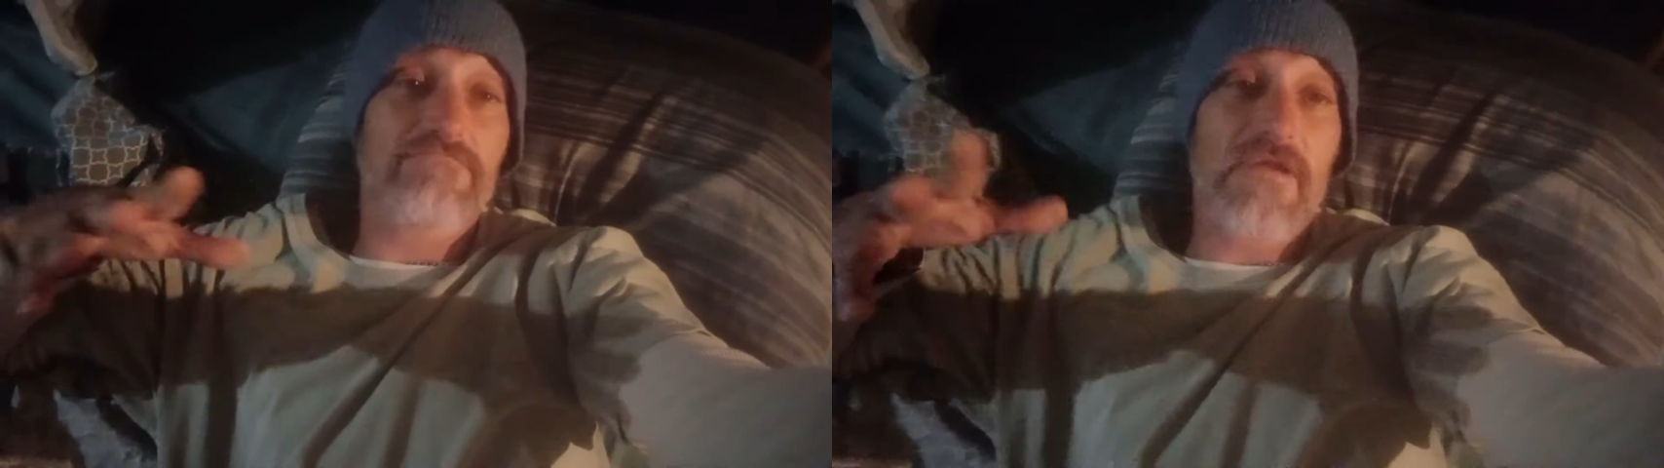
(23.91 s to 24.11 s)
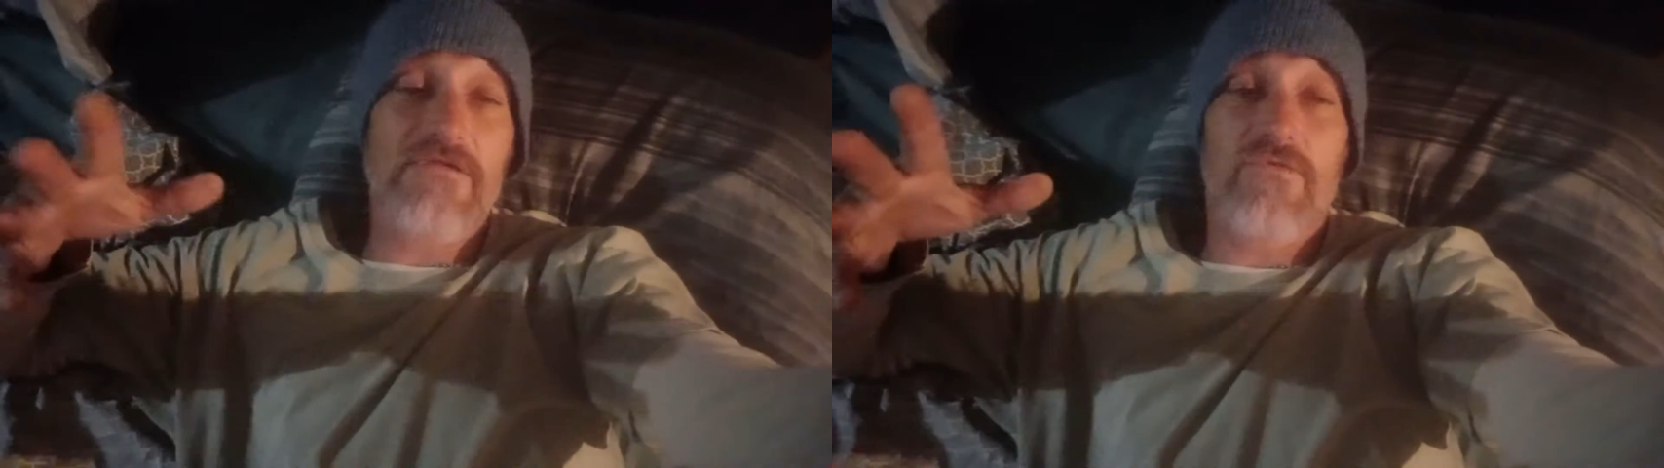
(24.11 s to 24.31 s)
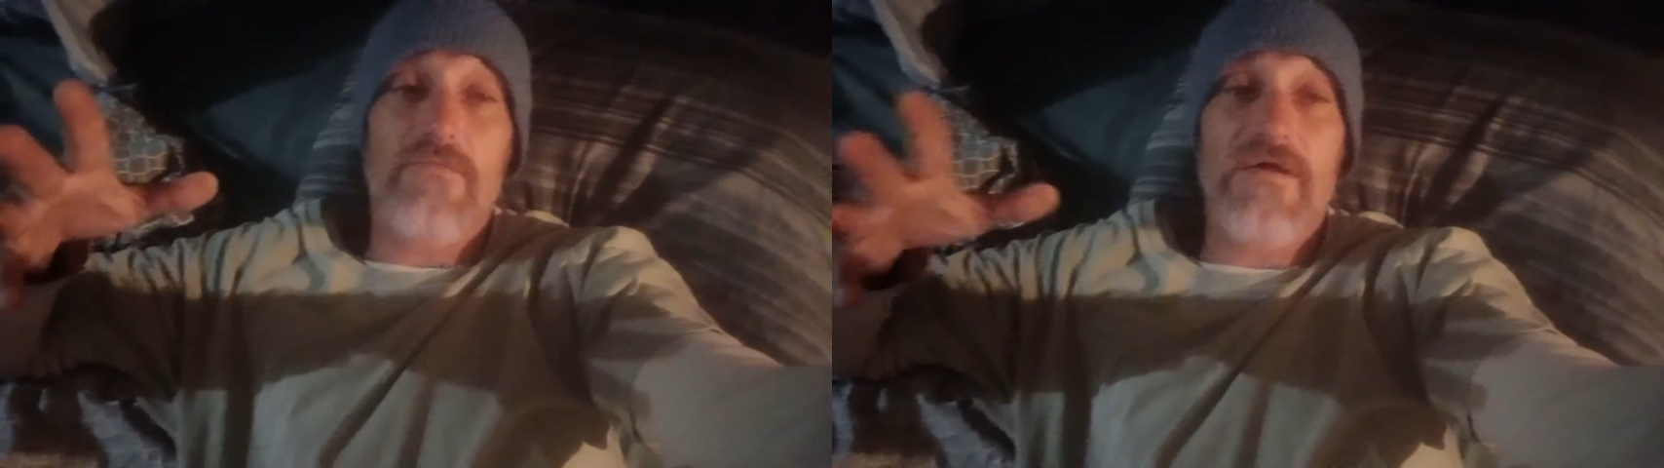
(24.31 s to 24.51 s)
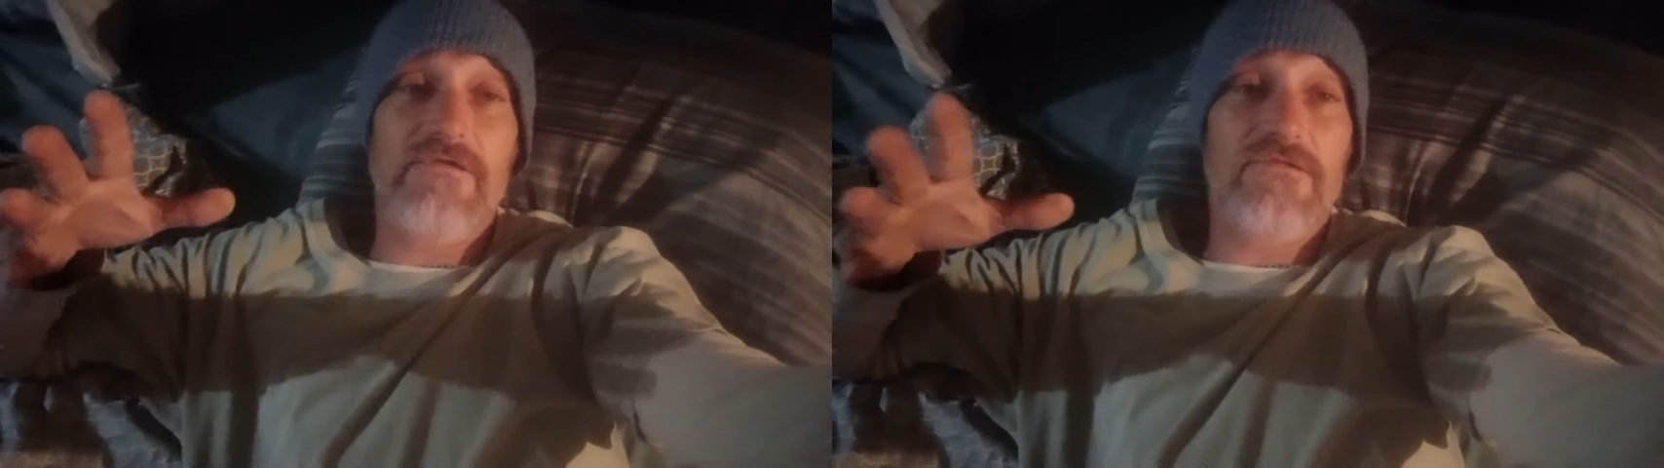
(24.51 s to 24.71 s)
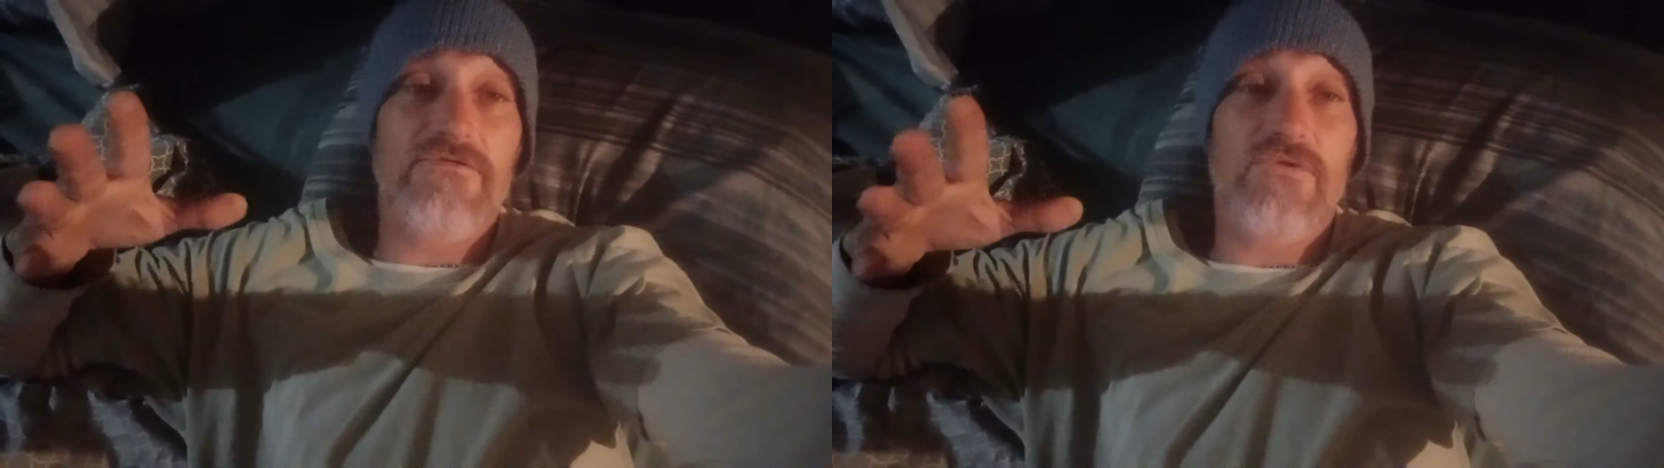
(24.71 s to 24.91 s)
I just want to make
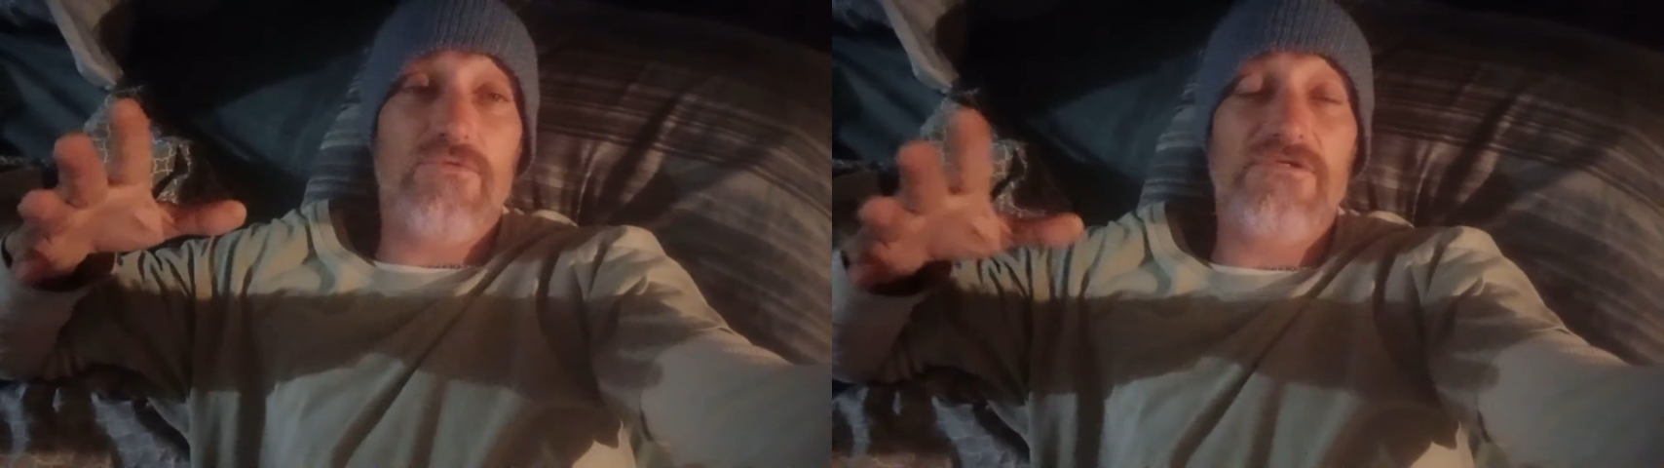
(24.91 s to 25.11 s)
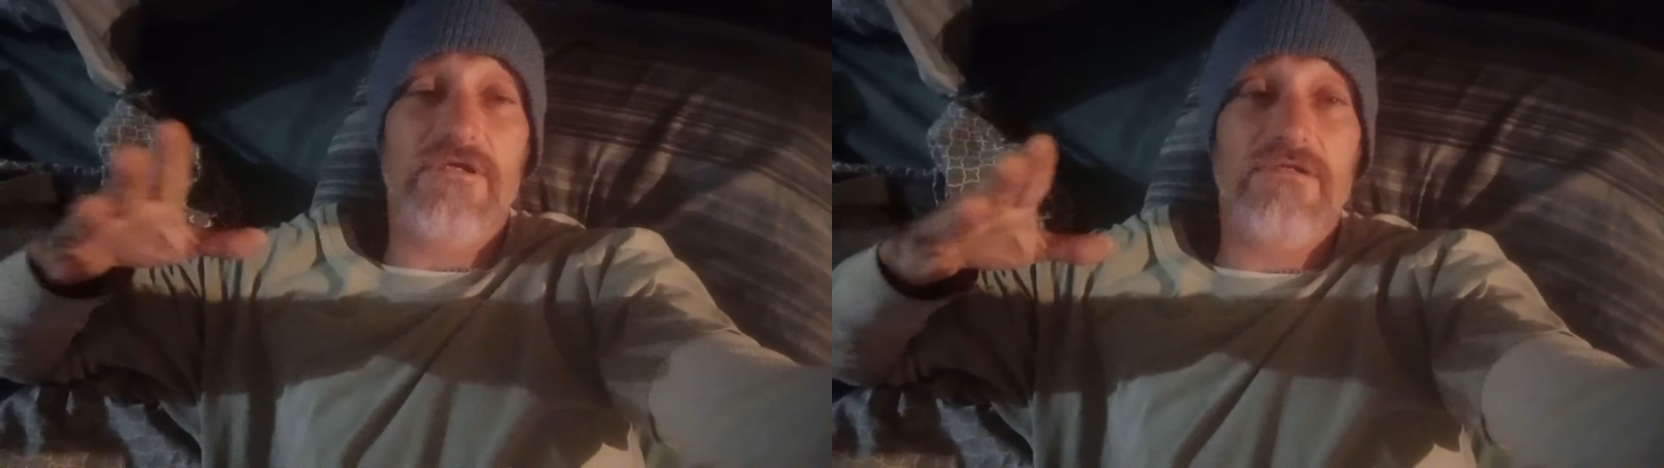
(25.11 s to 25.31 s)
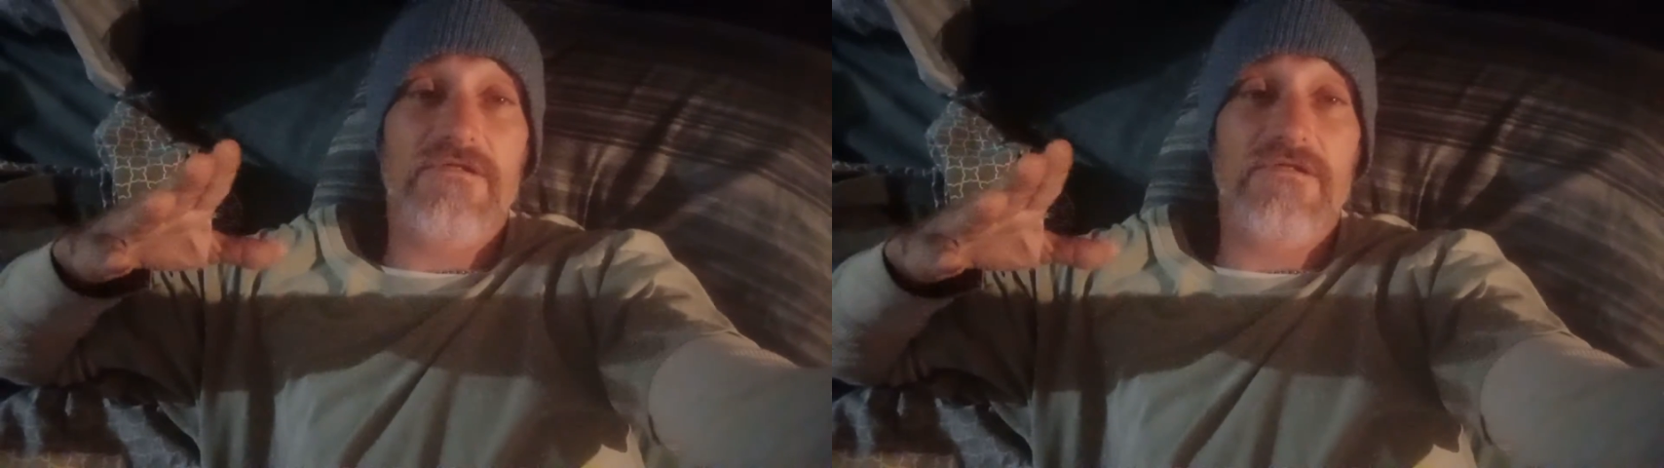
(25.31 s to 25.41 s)
this little short skip.